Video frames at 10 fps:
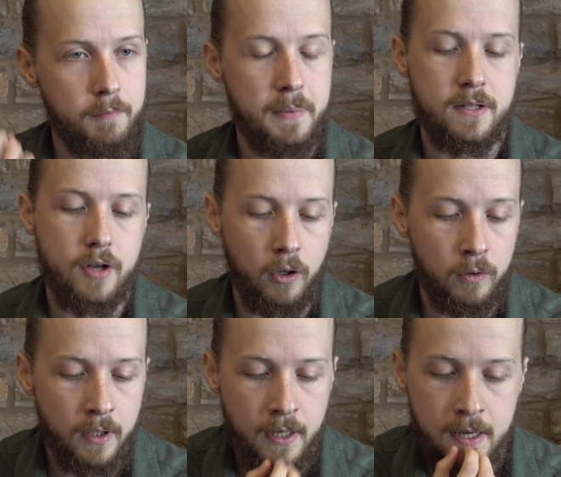I've been
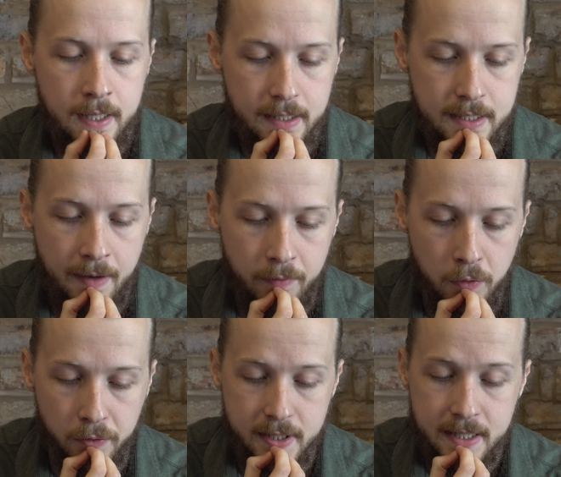told this level
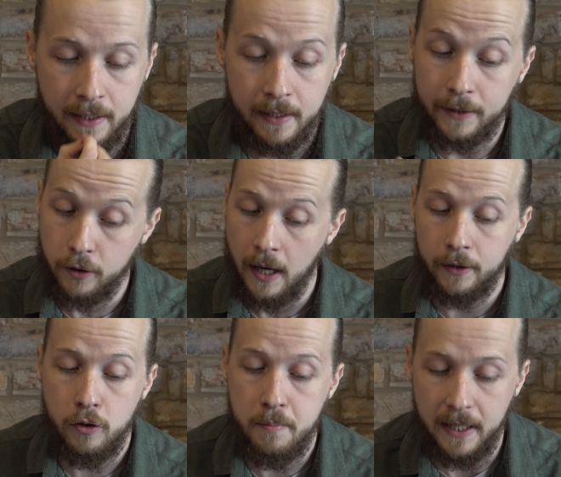of understanding. I
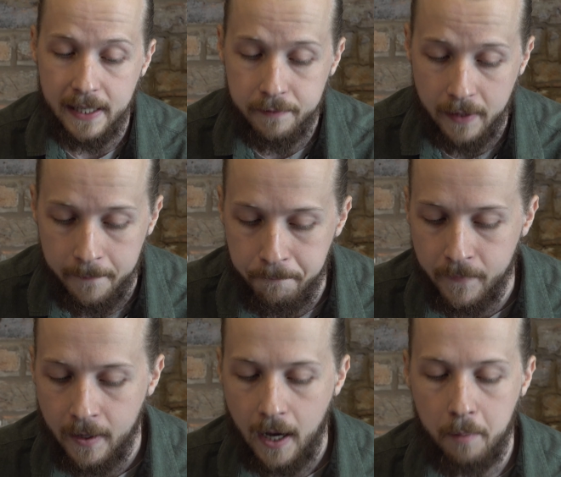do believe that.
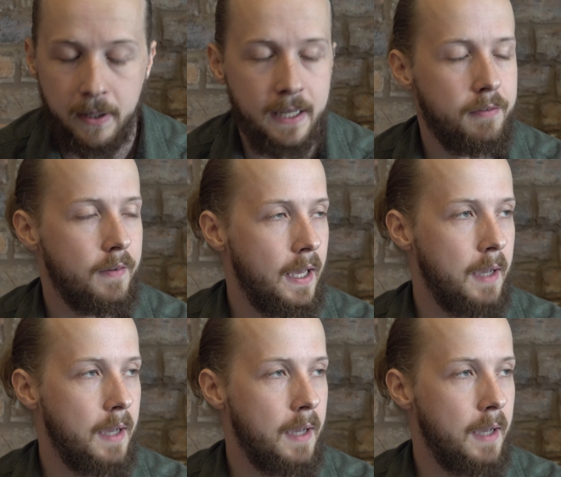I believe